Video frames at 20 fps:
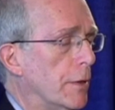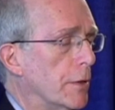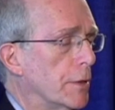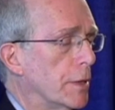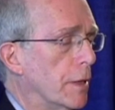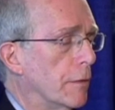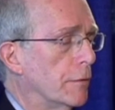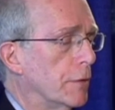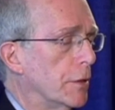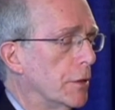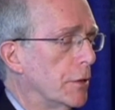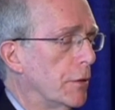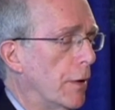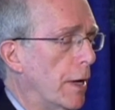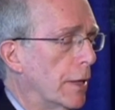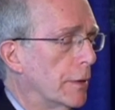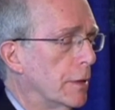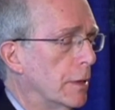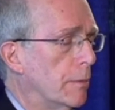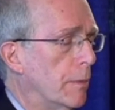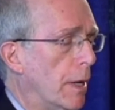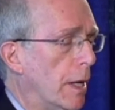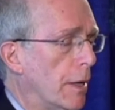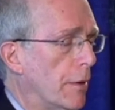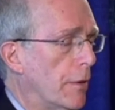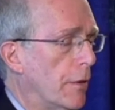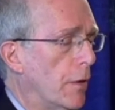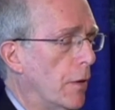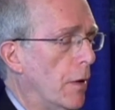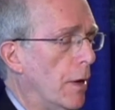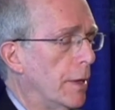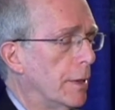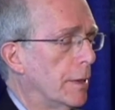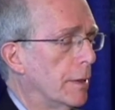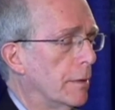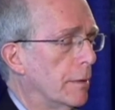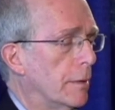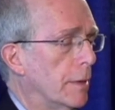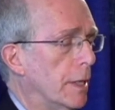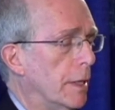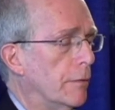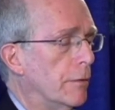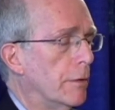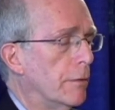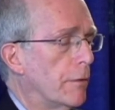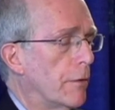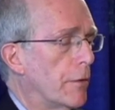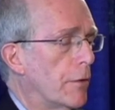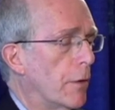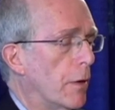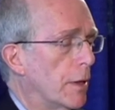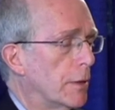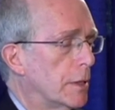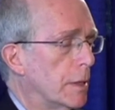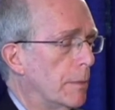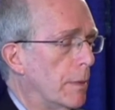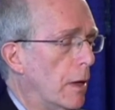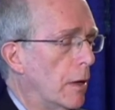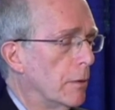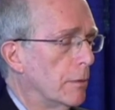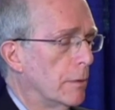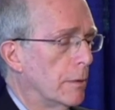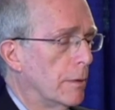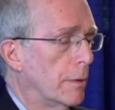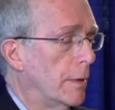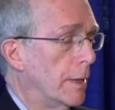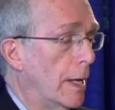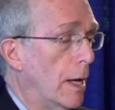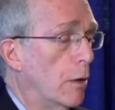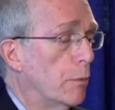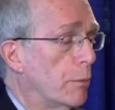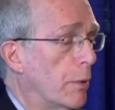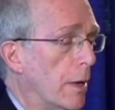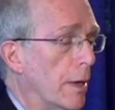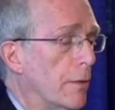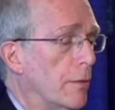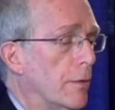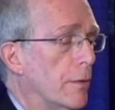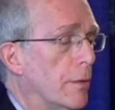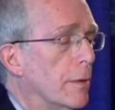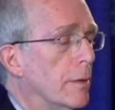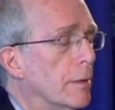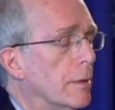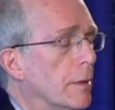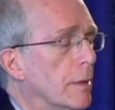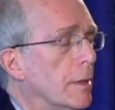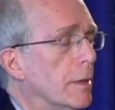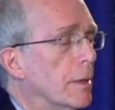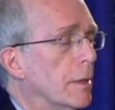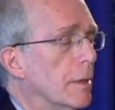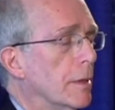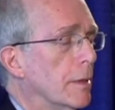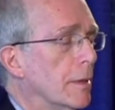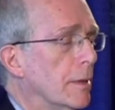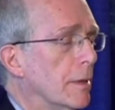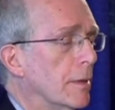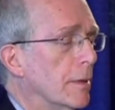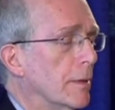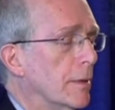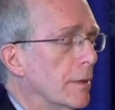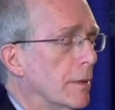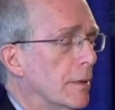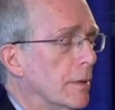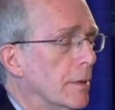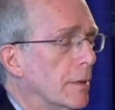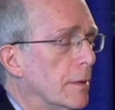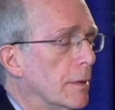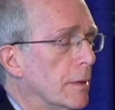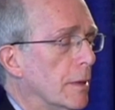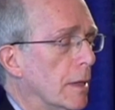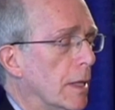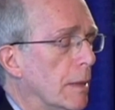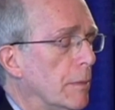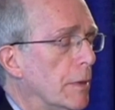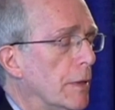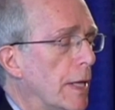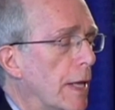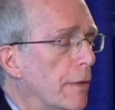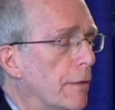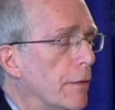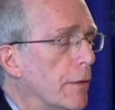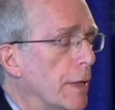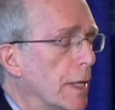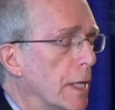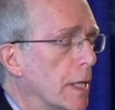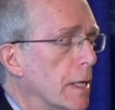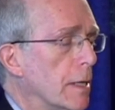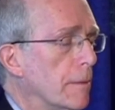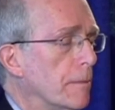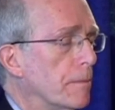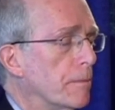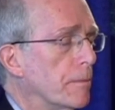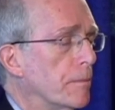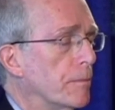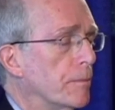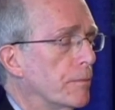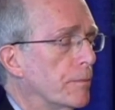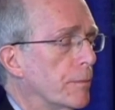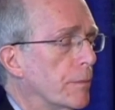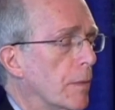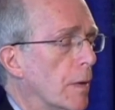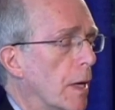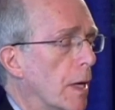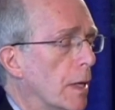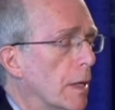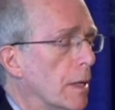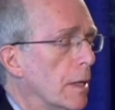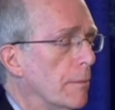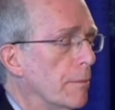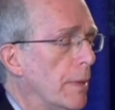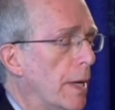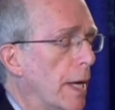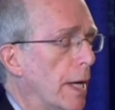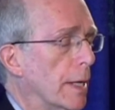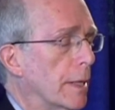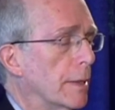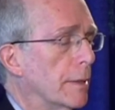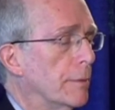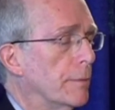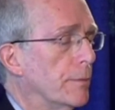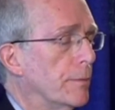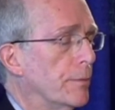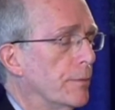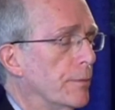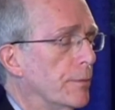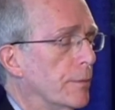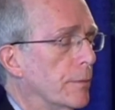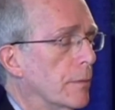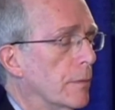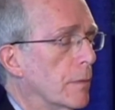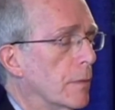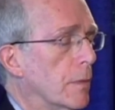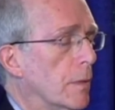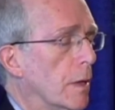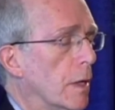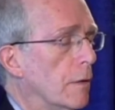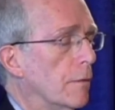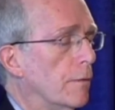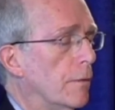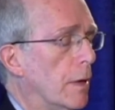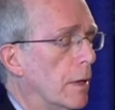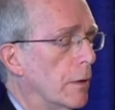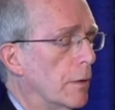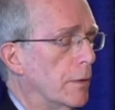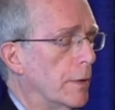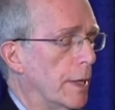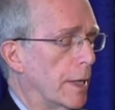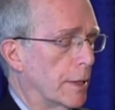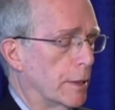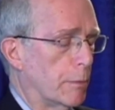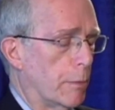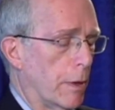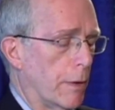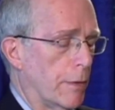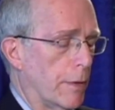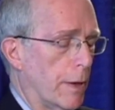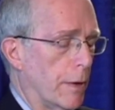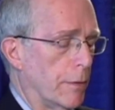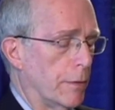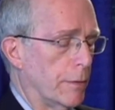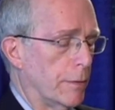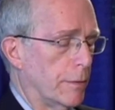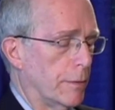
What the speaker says: yourself distracted by a thought, even if the thought's about the out-breath, label that thinking and come back and follow the next breath out.